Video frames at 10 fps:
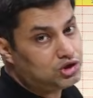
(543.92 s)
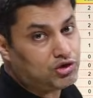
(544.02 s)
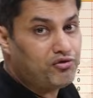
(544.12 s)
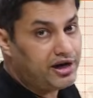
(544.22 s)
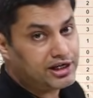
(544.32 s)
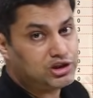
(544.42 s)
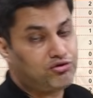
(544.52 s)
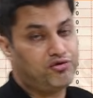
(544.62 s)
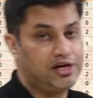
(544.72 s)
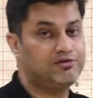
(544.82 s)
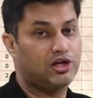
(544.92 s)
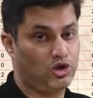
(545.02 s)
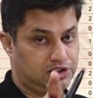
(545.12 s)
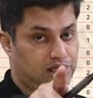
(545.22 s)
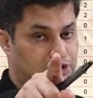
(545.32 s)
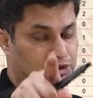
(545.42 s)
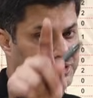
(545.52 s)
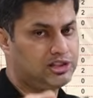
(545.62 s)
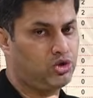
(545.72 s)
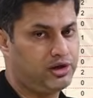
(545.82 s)
So the weightage of waves and oscillations,
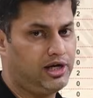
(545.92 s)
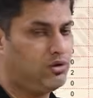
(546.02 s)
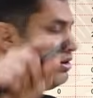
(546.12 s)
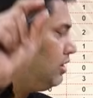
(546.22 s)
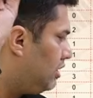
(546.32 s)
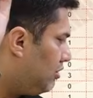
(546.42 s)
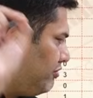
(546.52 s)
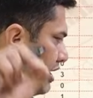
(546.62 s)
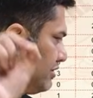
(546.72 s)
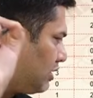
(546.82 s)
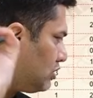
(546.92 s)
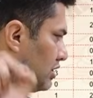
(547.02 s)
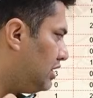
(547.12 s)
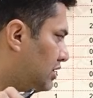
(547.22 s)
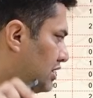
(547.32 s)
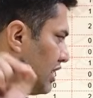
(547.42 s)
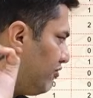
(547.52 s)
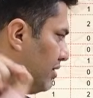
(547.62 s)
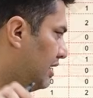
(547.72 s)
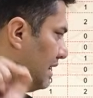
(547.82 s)
please note it down, waves and oscillations
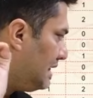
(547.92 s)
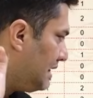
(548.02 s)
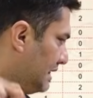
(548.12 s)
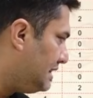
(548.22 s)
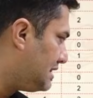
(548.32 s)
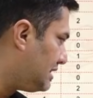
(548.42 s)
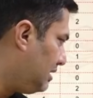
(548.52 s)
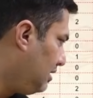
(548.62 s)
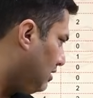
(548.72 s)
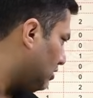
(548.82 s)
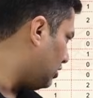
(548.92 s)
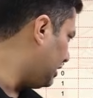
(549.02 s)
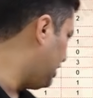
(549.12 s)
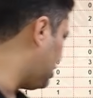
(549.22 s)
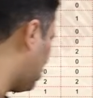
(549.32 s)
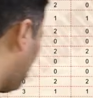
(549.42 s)
have been increased. On this